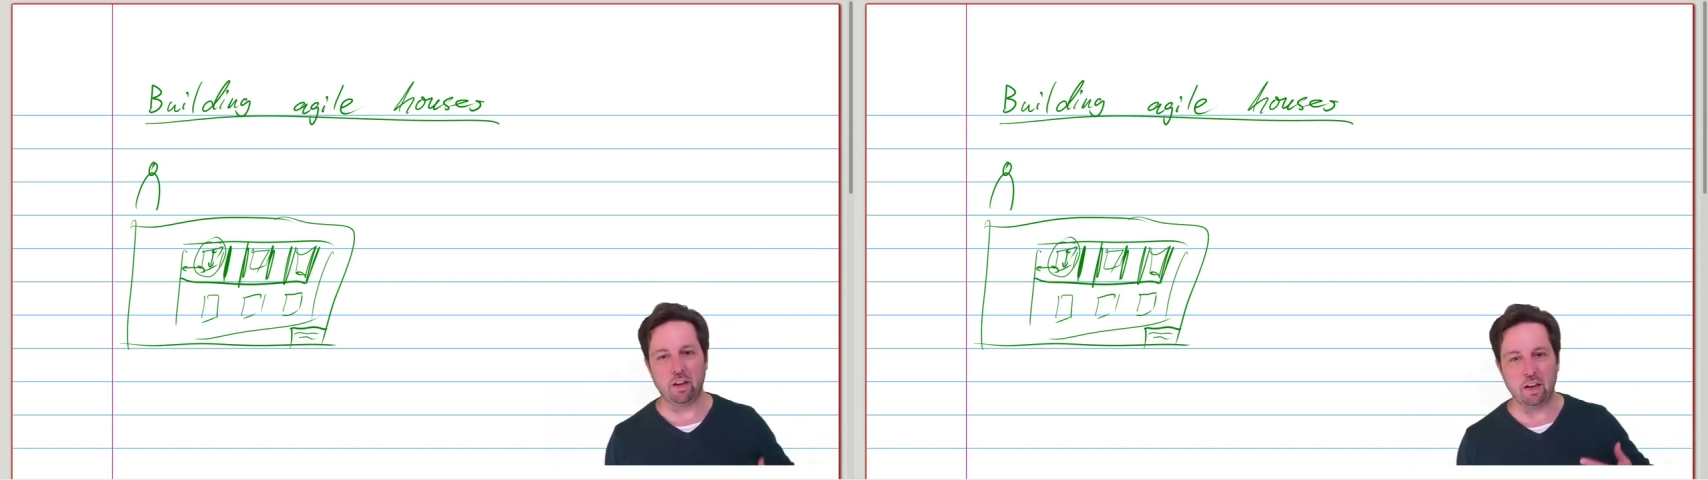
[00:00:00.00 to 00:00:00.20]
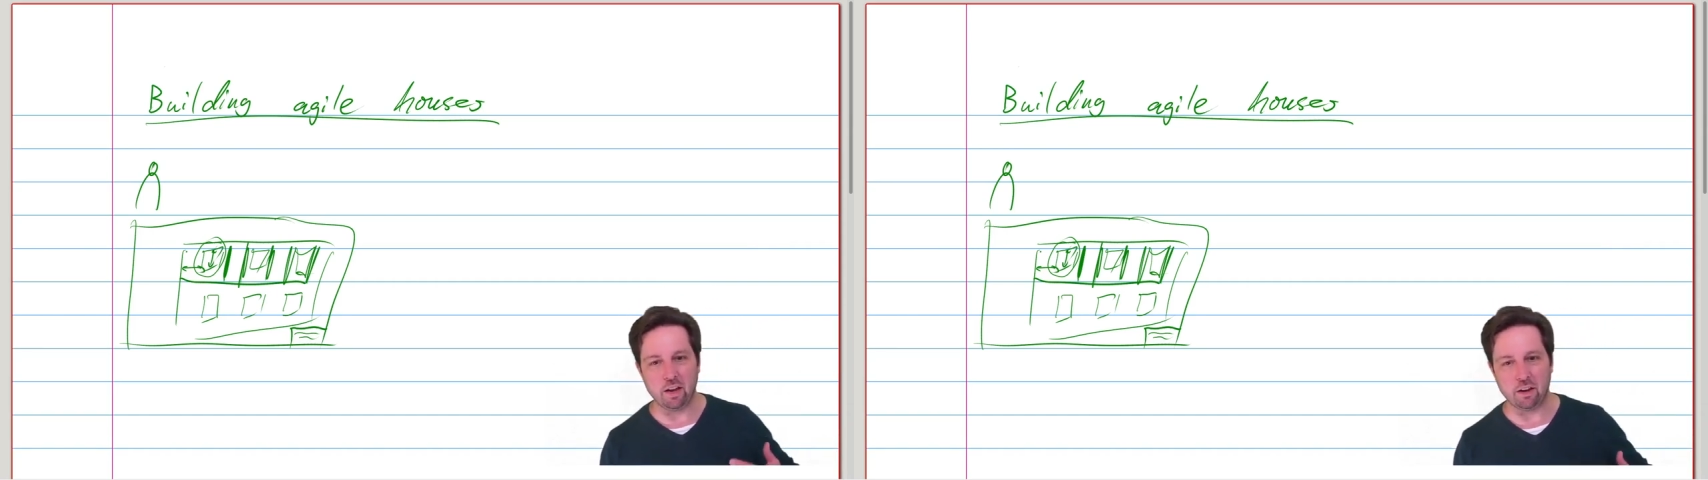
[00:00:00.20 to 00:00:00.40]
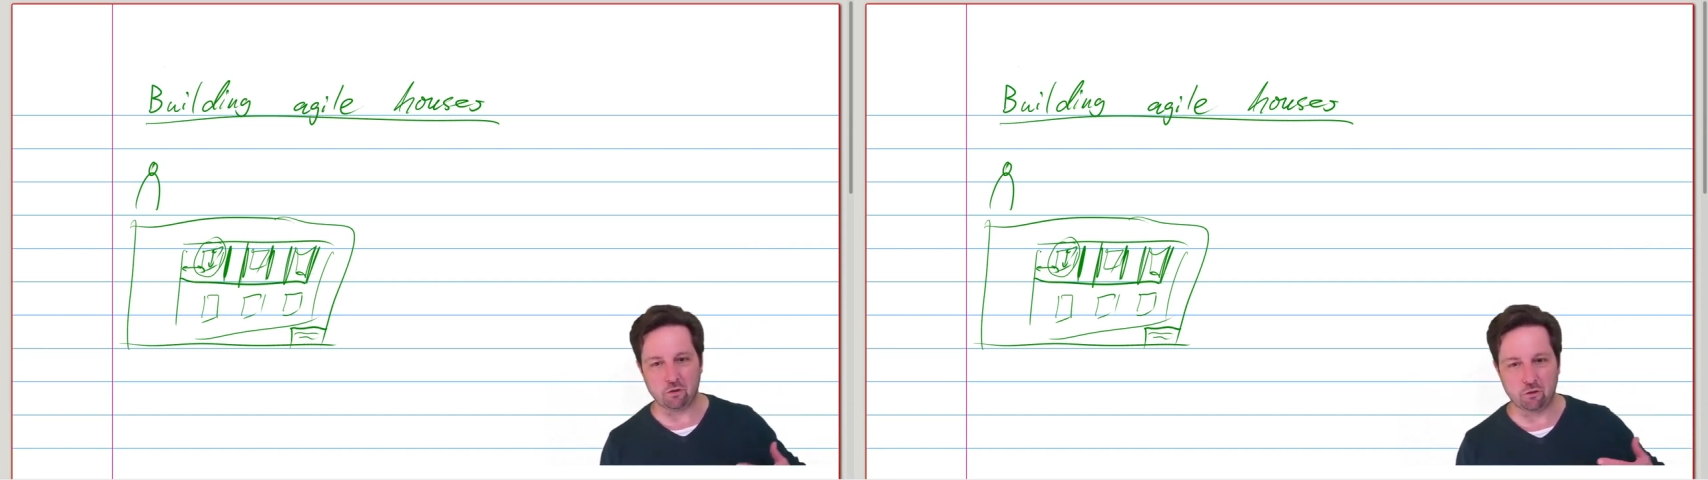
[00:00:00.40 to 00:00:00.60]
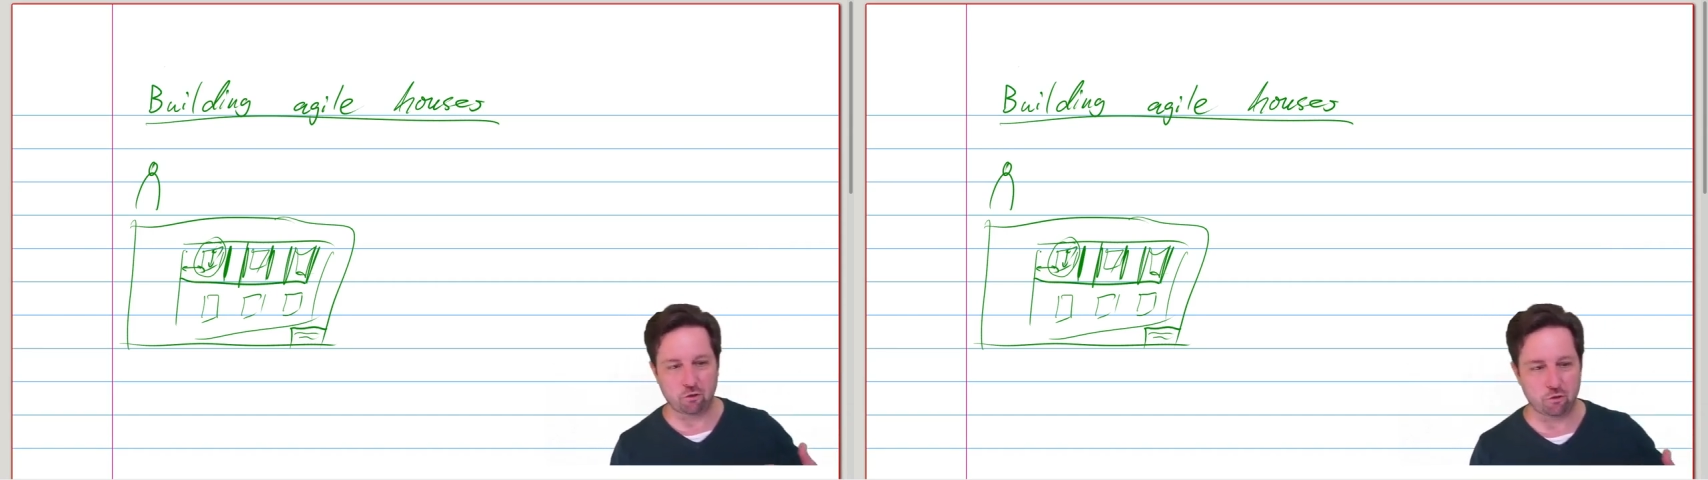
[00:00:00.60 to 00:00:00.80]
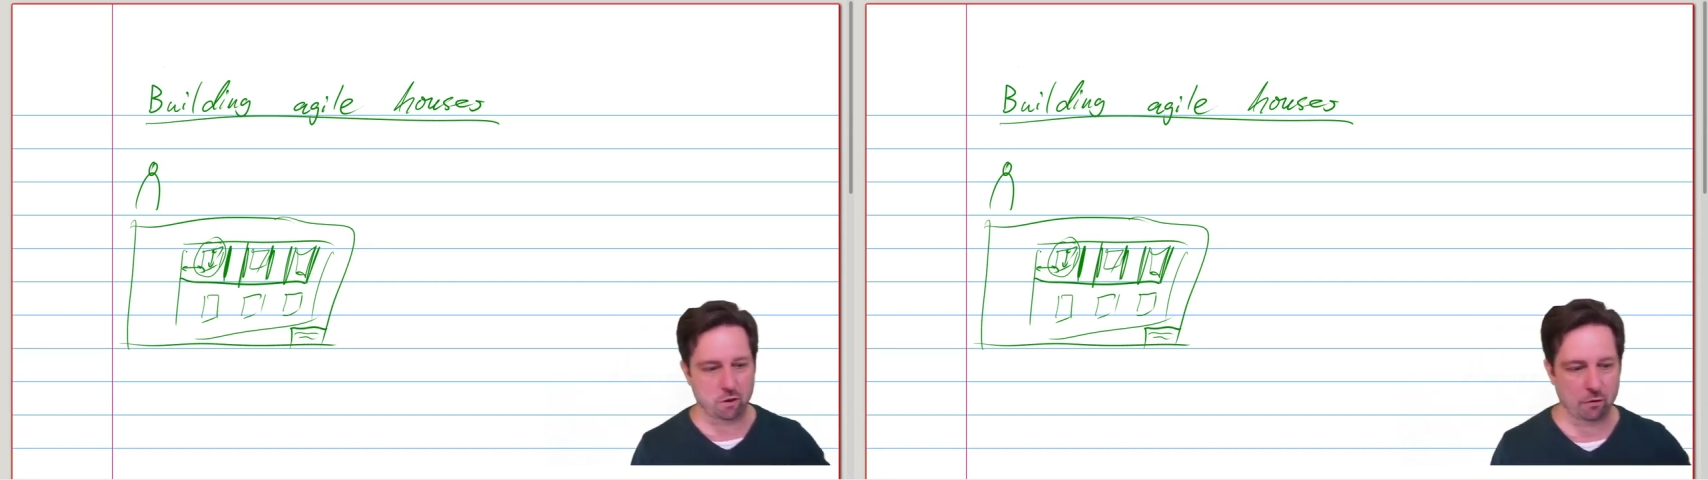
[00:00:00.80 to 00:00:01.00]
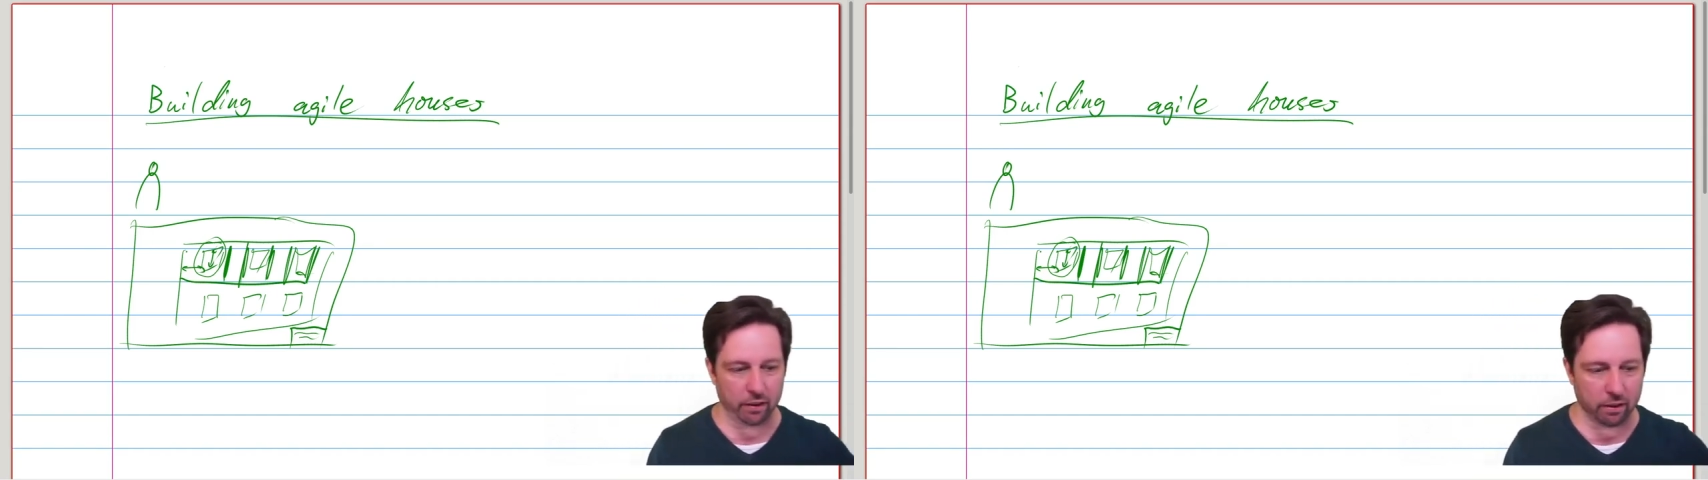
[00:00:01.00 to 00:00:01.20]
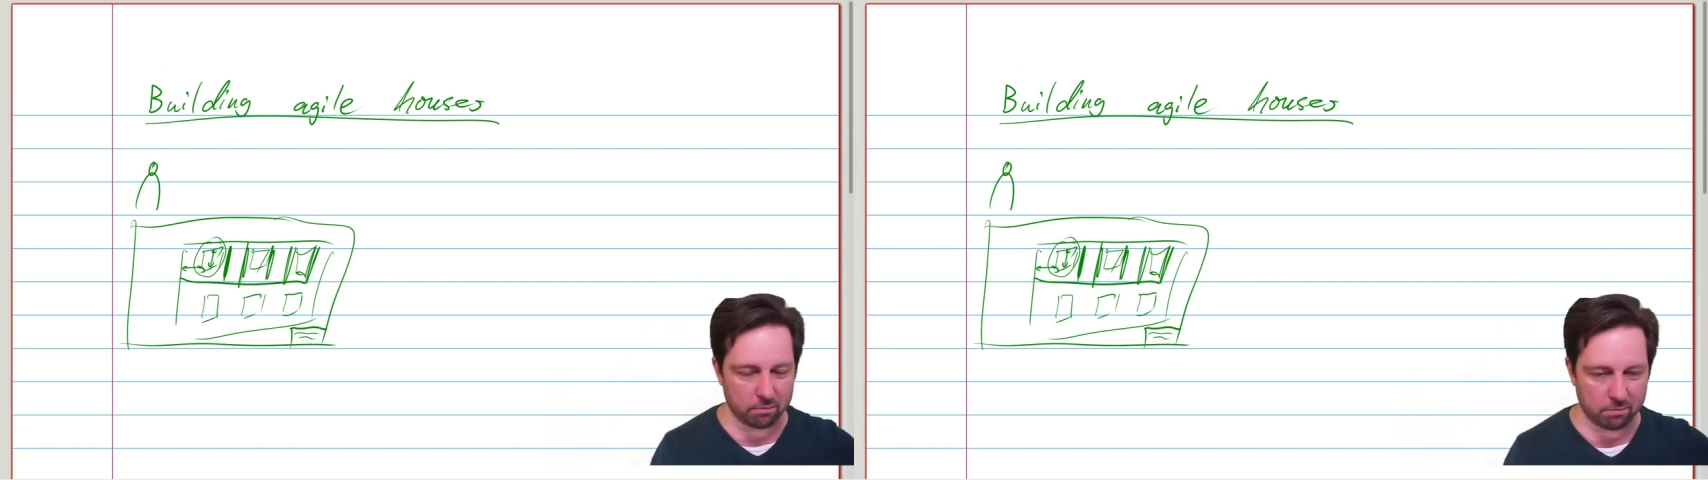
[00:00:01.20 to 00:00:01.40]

is sort of the